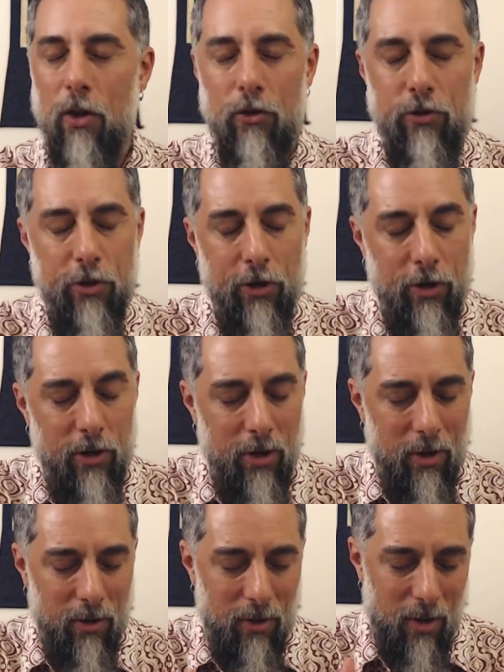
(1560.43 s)

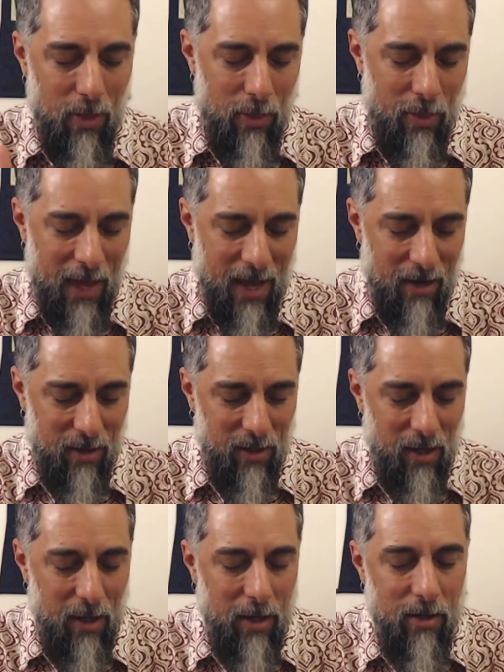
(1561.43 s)
turn that
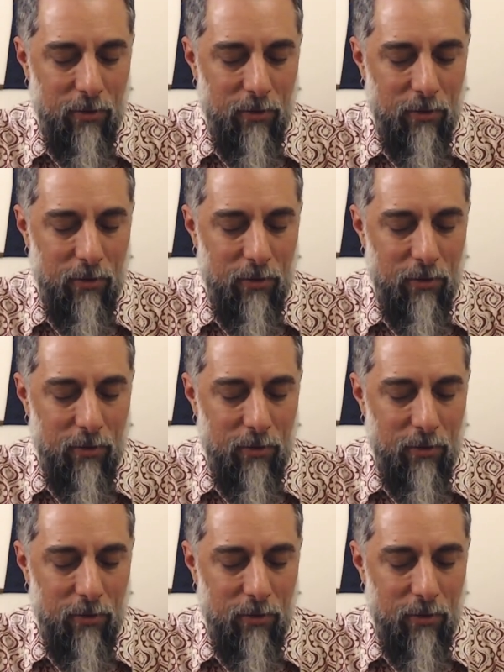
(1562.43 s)
kind